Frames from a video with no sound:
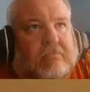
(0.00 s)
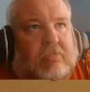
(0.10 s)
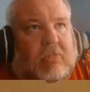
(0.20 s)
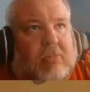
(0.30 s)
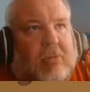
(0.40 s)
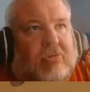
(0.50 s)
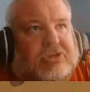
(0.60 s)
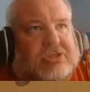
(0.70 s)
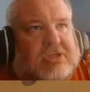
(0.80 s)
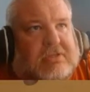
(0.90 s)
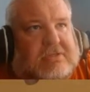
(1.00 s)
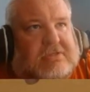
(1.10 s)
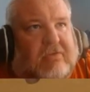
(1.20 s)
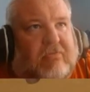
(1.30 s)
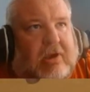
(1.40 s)
Maybe we'll just set this
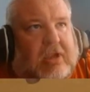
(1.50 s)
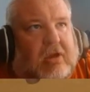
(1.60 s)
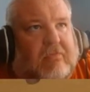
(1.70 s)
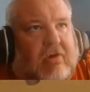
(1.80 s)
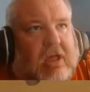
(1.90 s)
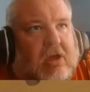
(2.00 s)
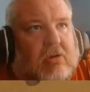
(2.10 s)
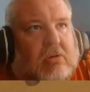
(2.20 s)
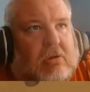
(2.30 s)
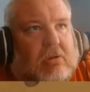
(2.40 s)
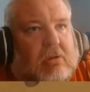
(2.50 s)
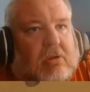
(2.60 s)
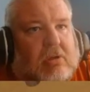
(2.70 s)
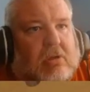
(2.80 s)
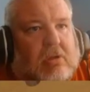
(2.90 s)
stuff right here for now,
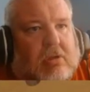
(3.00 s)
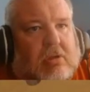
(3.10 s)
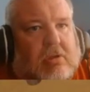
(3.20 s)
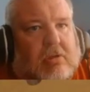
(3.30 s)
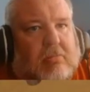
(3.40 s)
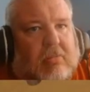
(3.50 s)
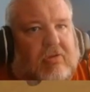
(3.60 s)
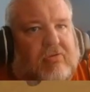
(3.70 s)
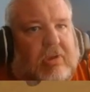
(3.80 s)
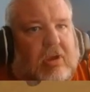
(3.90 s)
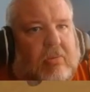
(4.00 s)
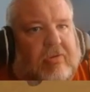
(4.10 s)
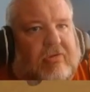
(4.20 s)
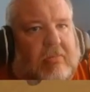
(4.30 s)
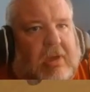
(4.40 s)
because we can
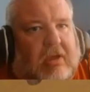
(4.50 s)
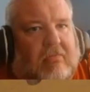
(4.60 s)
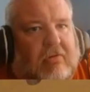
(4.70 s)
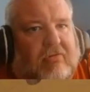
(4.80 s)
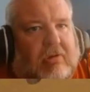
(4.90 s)
always come back over to it